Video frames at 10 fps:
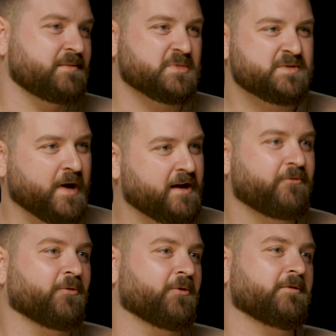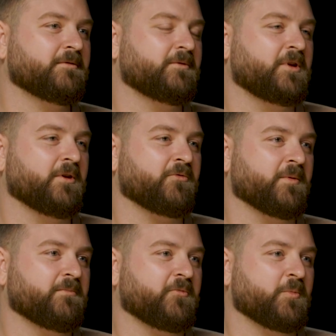seems spiteful,
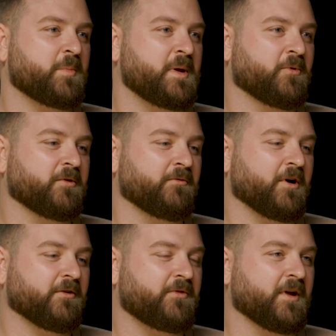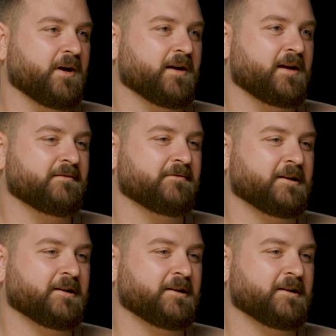from the people involved there. And